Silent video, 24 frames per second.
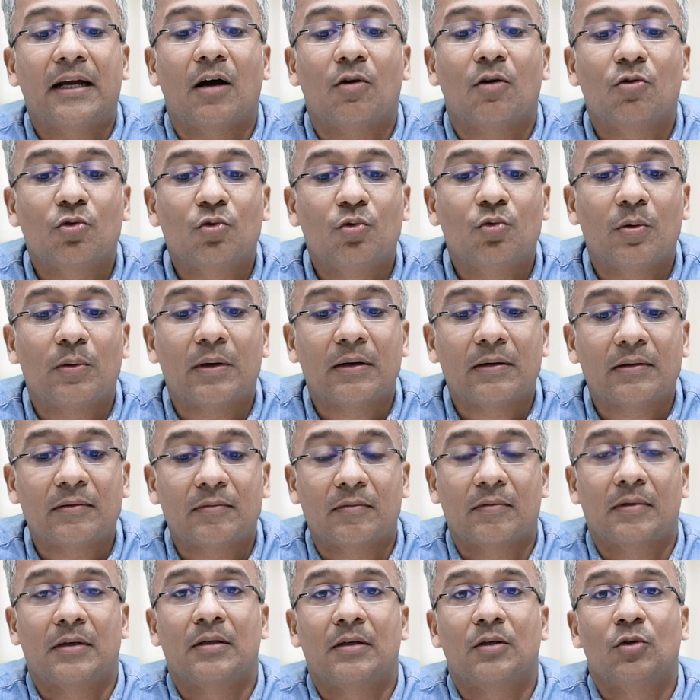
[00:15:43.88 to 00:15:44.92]
How to
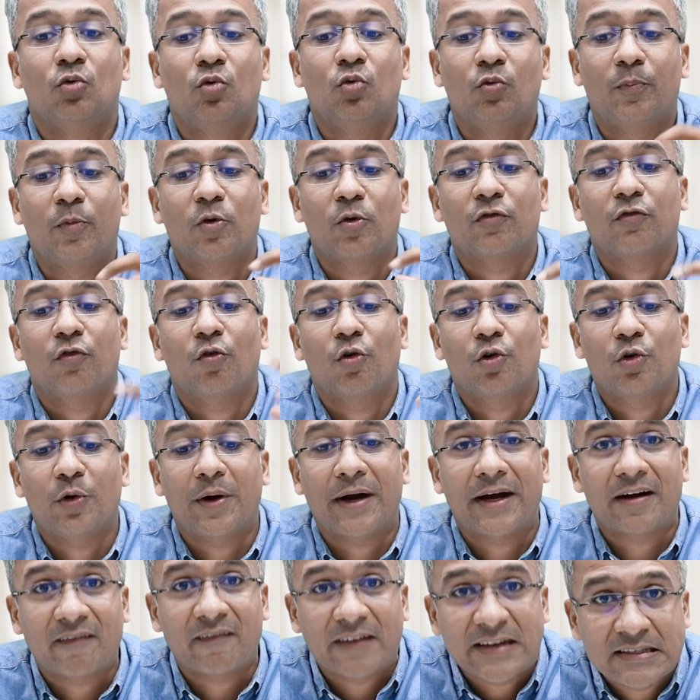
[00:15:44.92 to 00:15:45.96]
do portfolio
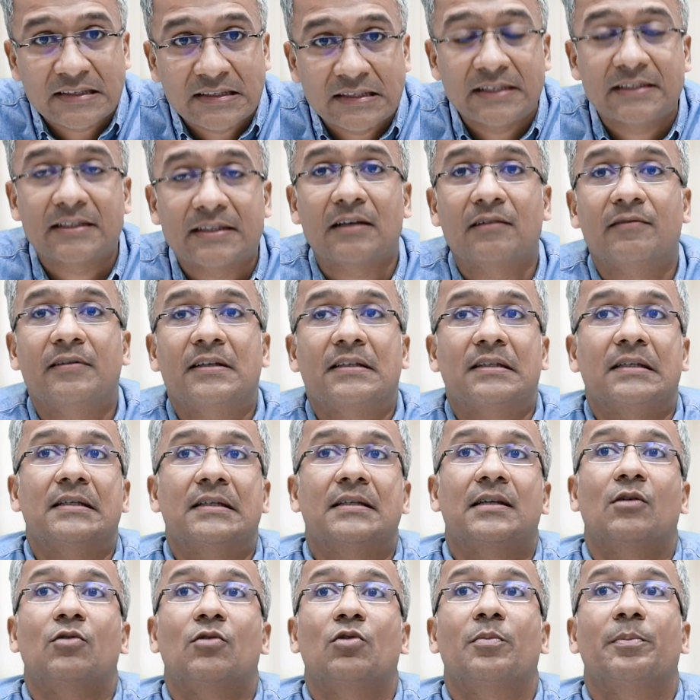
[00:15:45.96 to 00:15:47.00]
advisory
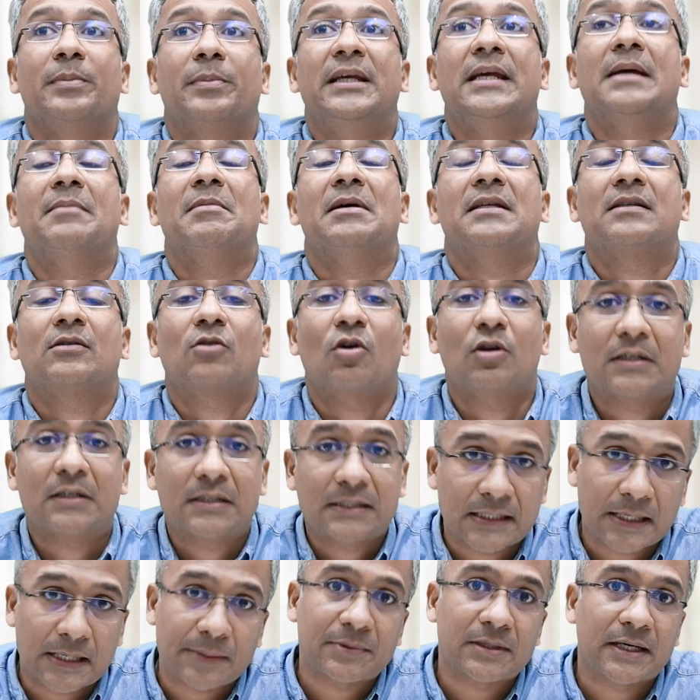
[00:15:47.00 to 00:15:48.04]
services, how to PMS
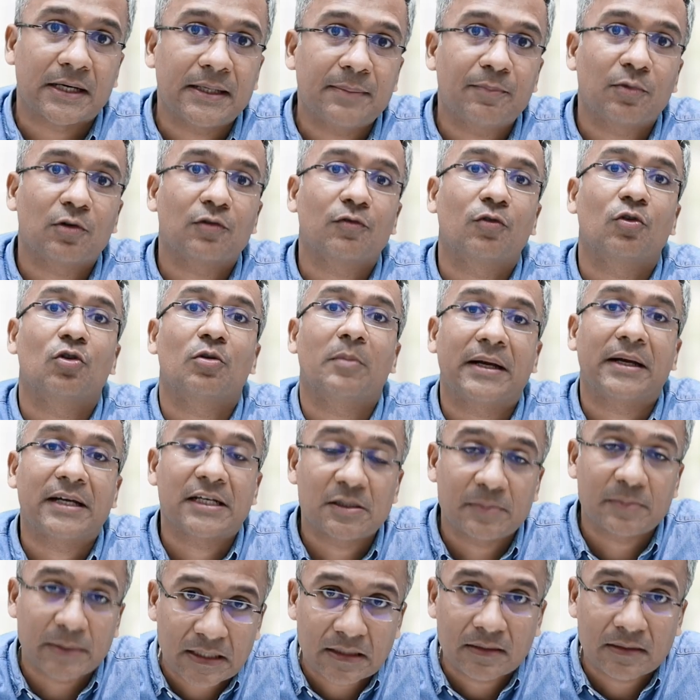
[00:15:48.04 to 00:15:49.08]
concept, right? Portfolio
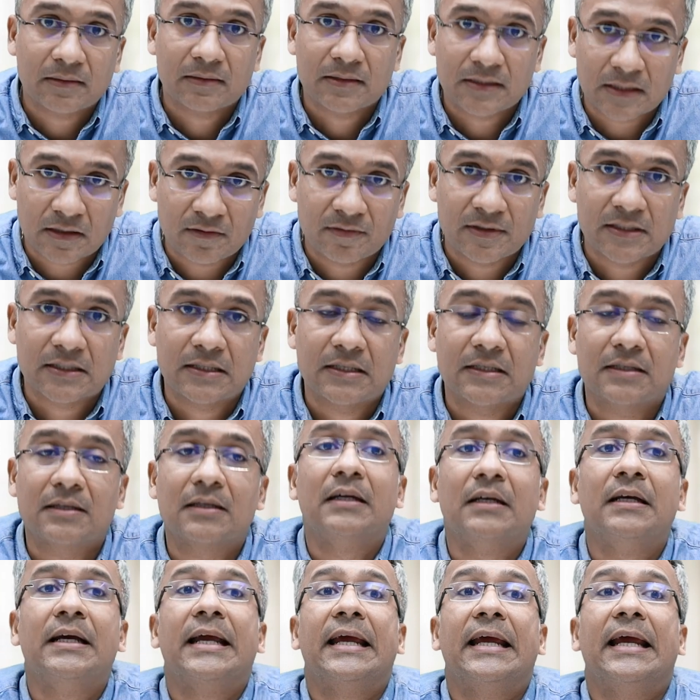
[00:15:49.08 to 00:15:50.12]
management services,
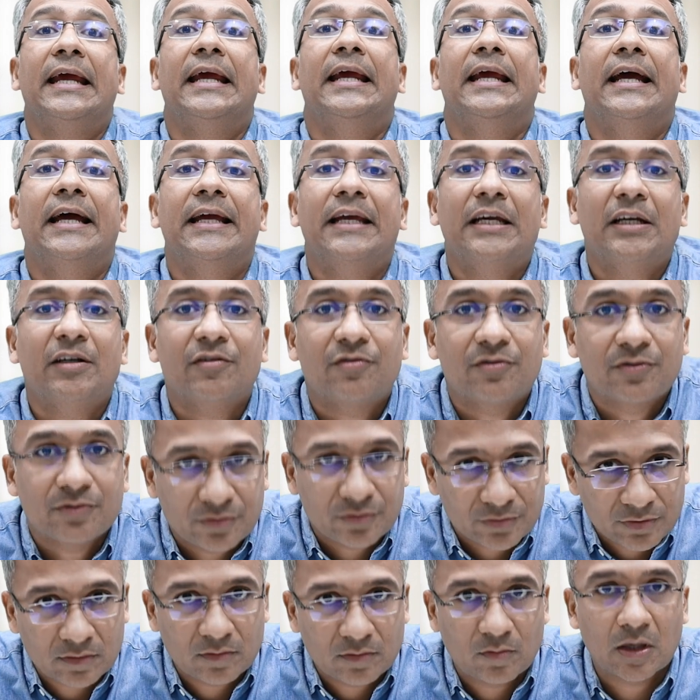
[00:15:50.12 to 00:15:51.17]
AIF,
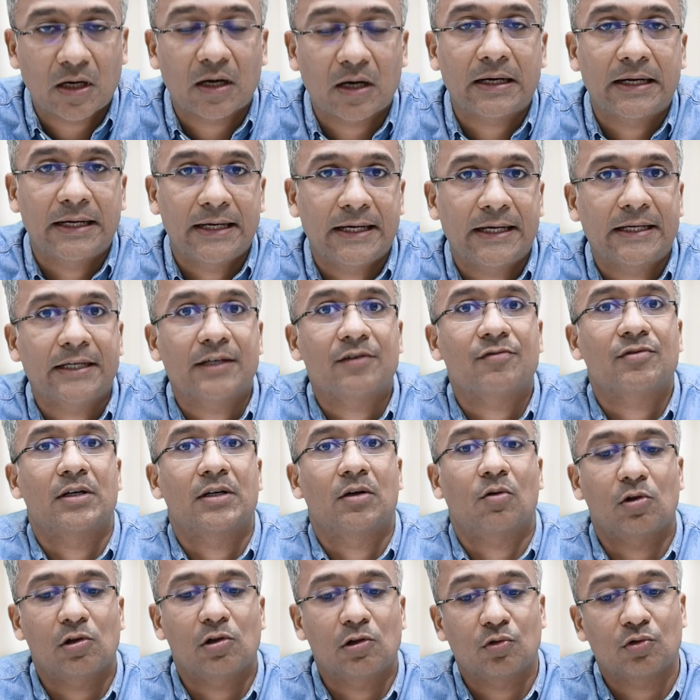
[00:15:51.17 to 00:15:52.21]
what are AIFs and
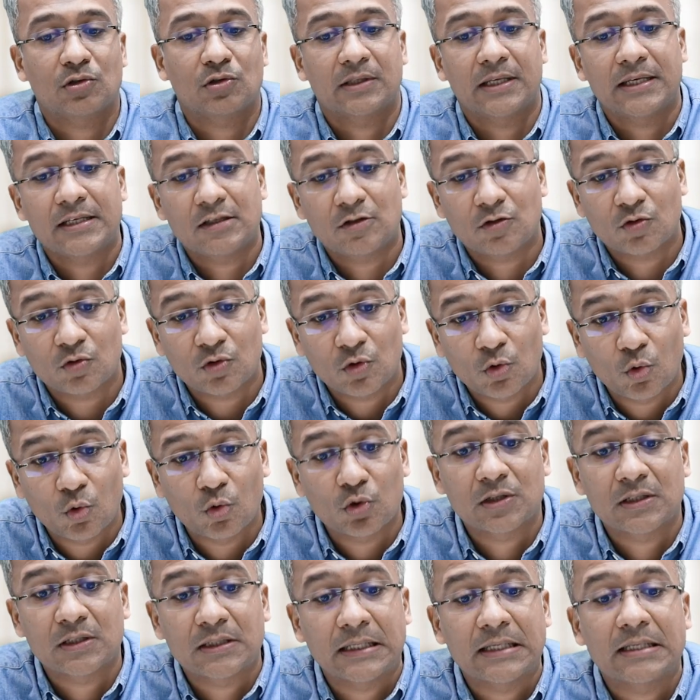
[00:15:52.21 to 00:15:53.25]
all those things. So
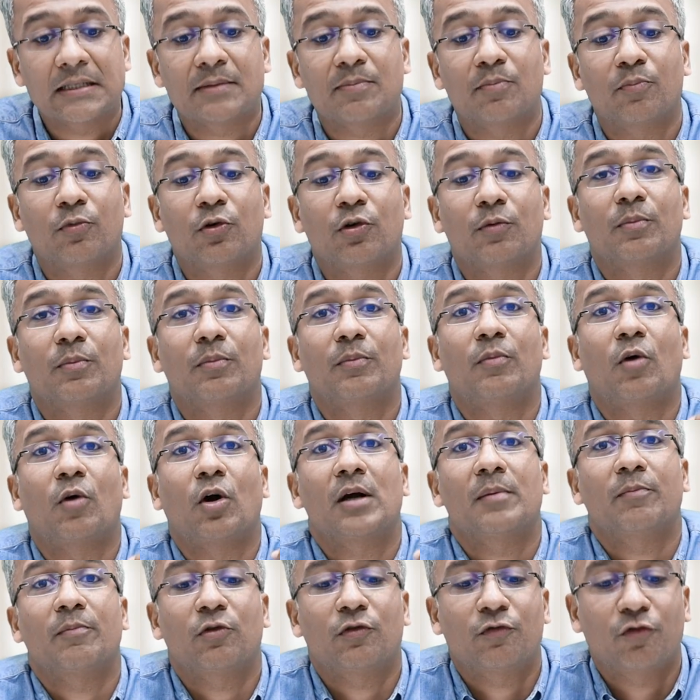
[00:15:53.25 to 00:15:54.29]
those things,
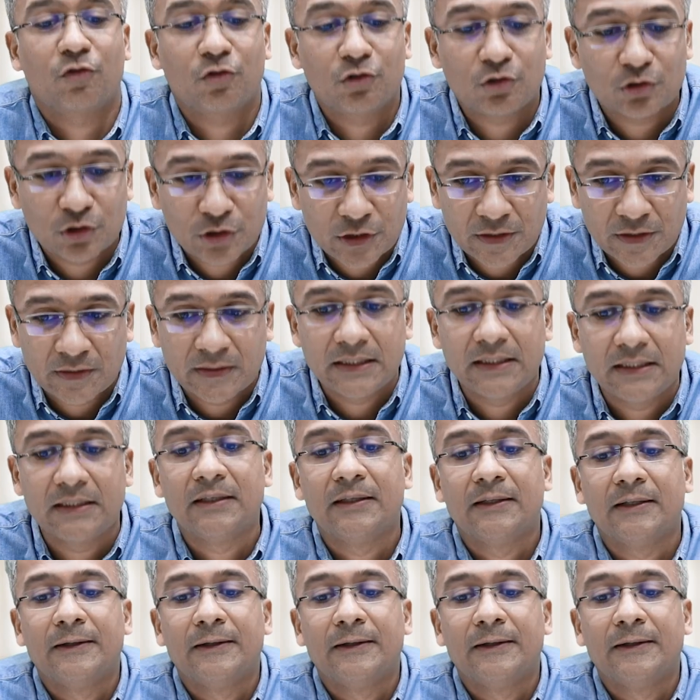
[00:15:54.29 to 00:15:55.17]
modern portfolio theory.